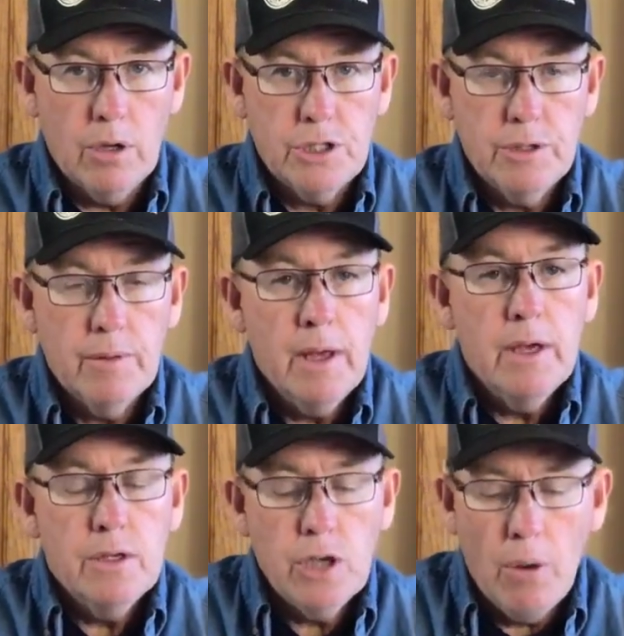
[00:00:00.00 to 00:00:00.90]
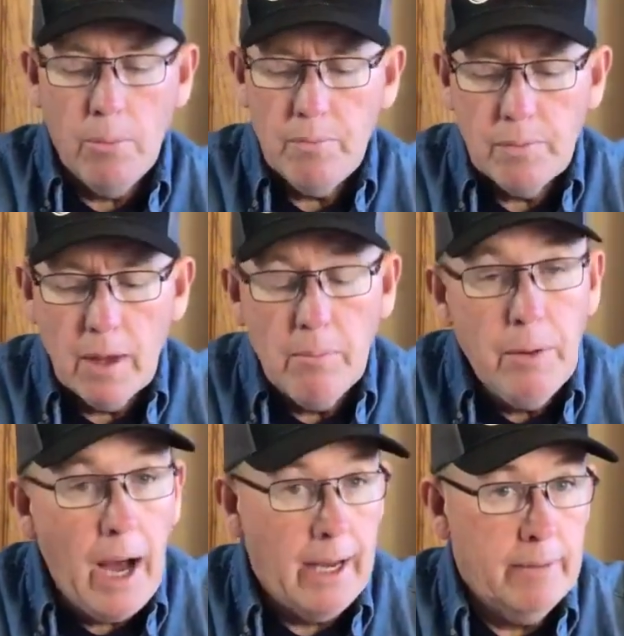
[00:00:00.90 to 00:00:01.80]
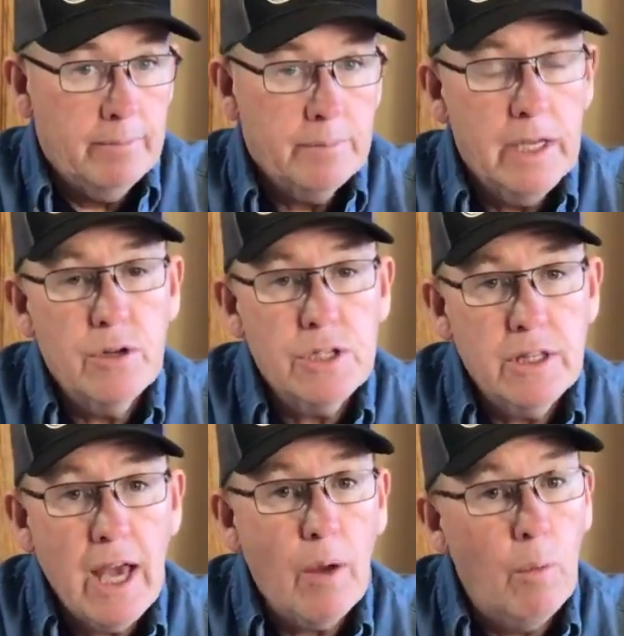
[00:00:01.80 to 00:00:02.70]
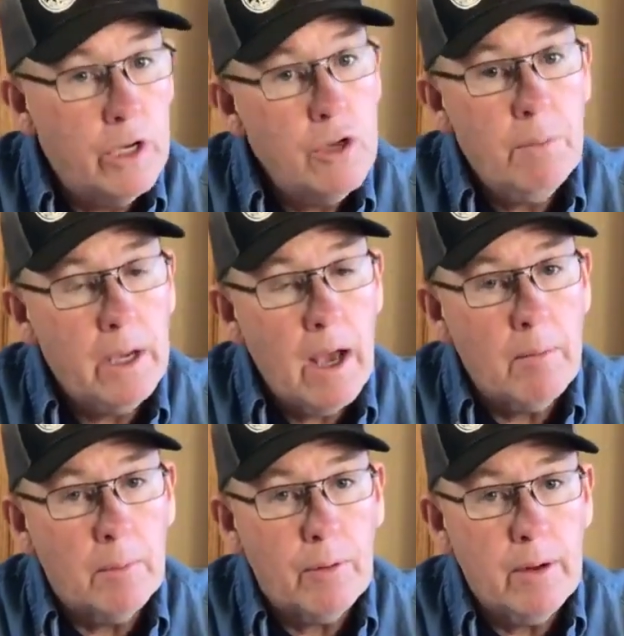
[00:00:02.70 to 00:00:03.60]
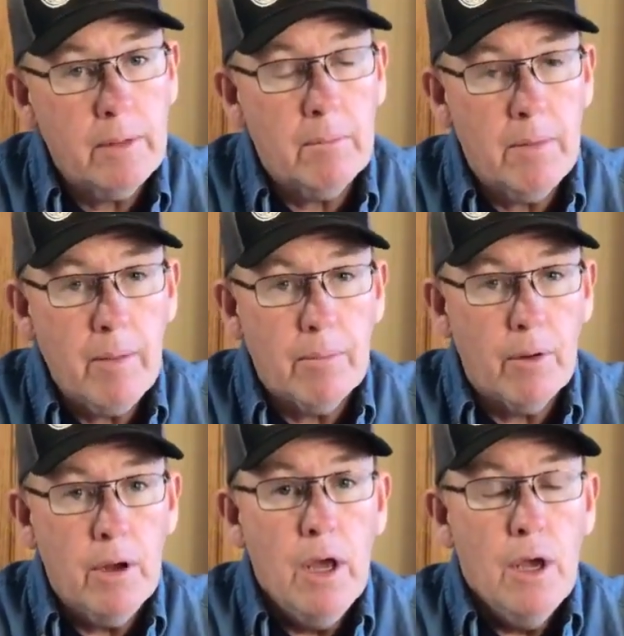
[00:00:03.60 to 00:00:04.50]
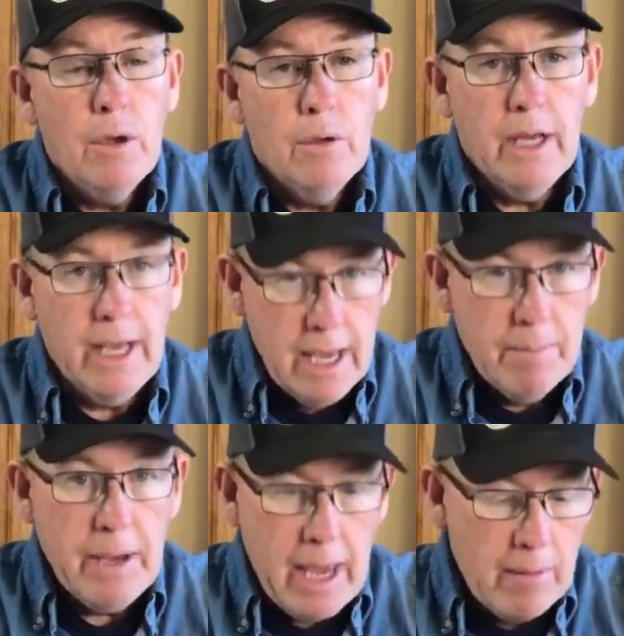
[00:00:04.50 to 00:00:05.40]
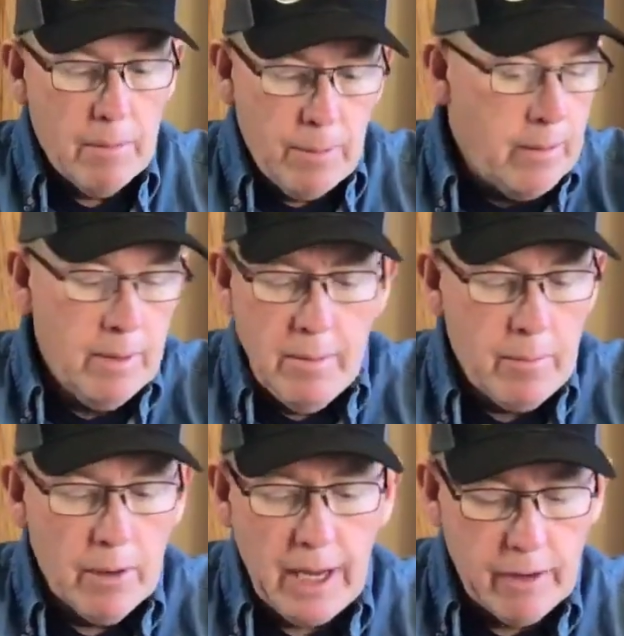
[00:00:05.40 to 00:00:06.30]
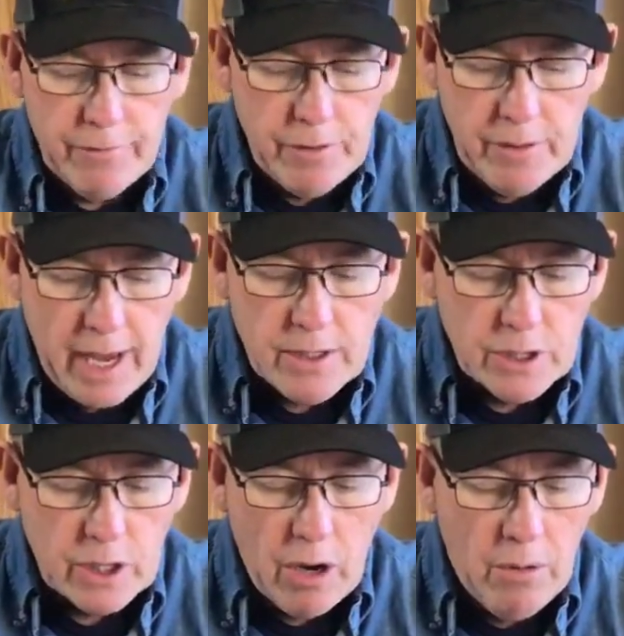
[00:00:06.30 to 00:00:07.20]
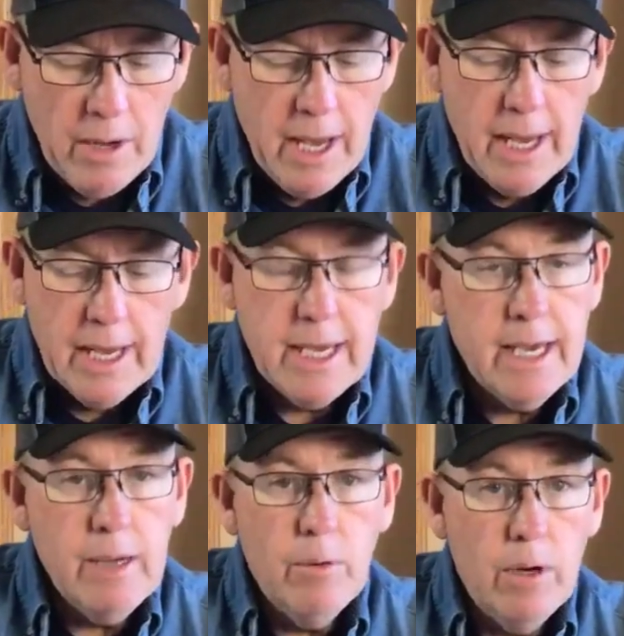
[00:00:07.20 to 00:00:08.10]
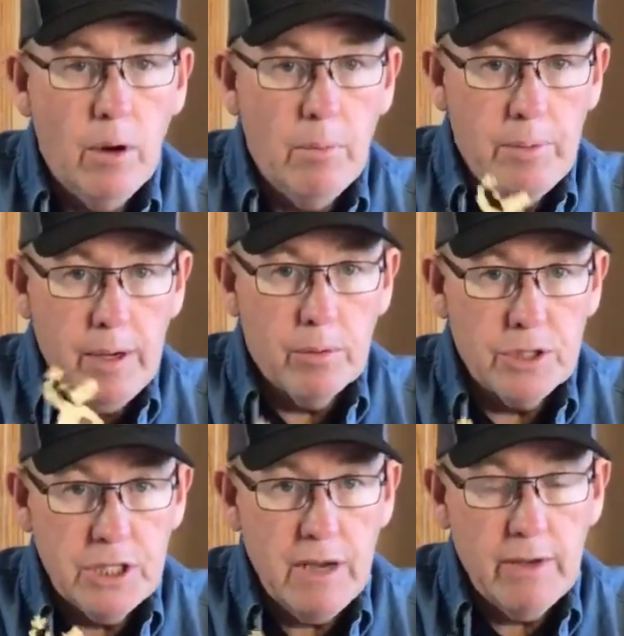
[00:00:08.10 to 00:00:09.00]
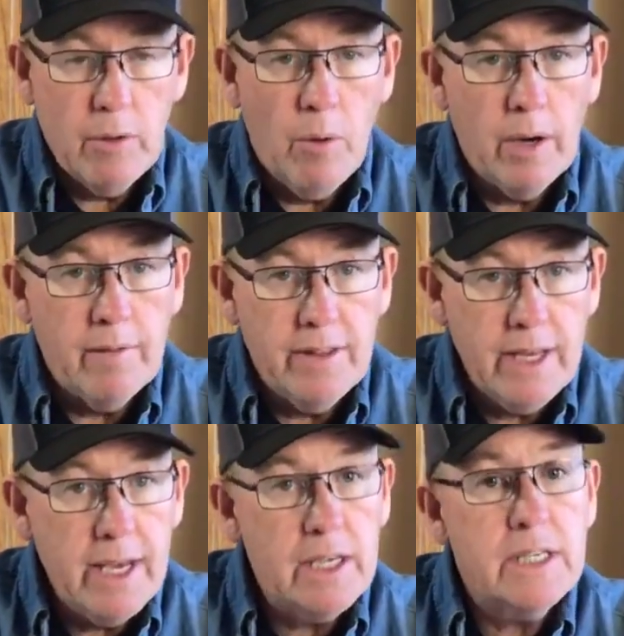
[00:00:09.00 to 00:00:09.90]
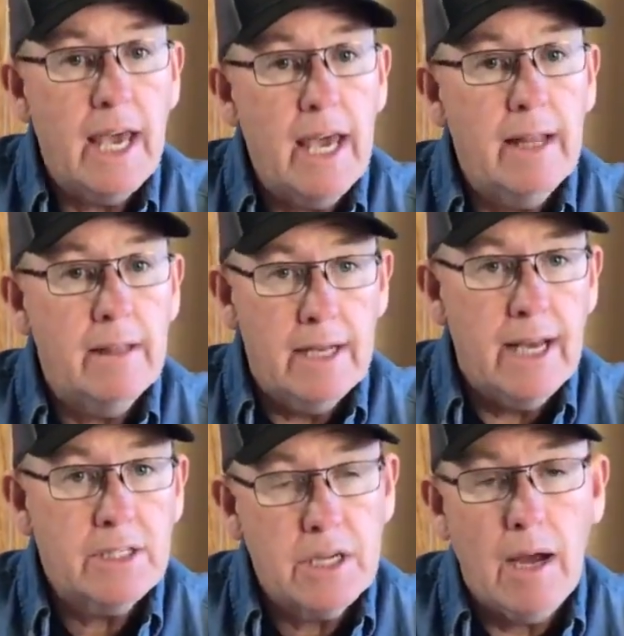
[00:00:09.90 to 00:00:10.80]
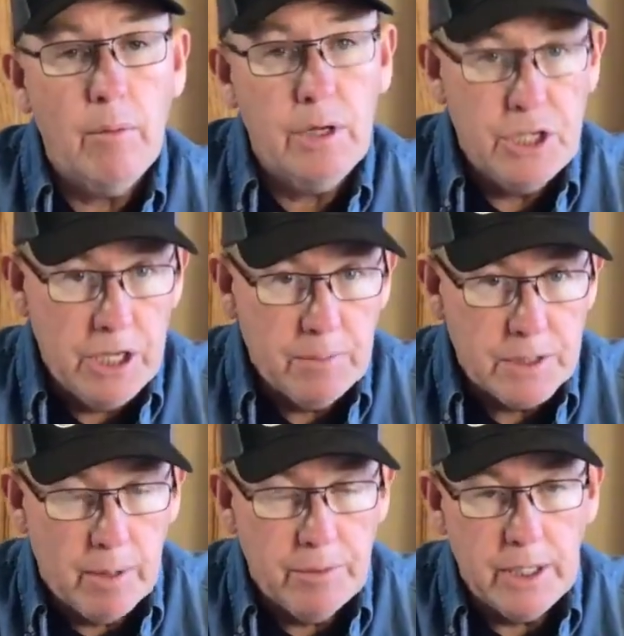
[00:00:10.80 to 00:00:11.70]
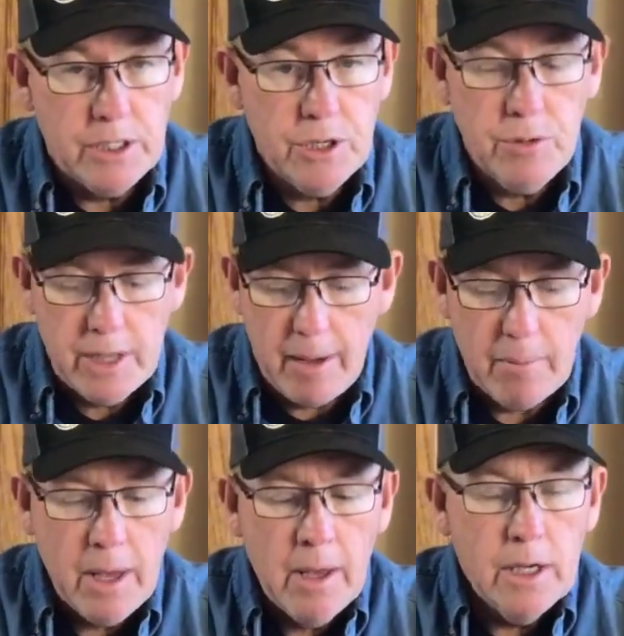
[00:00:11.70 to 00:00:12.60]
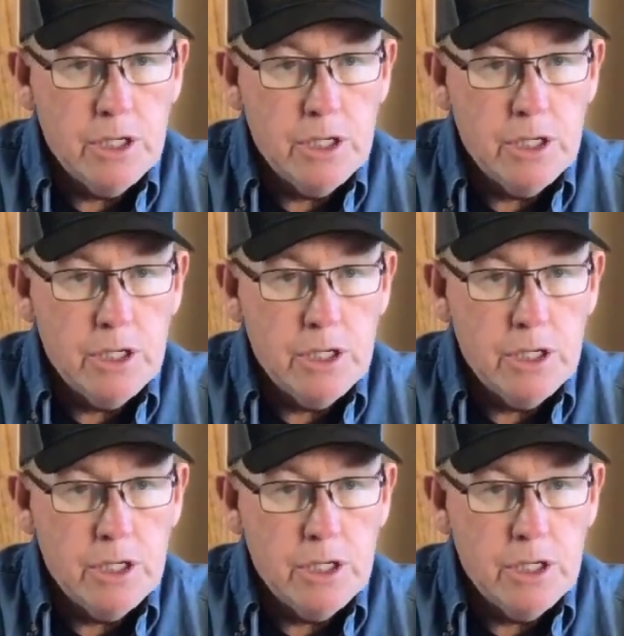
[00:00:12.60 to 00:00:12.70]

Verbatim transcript: March. So, but here's the thing. When you become a premium member, he became a premium member like a few days ago. He will be receiving one of these in the next time we ship something to them,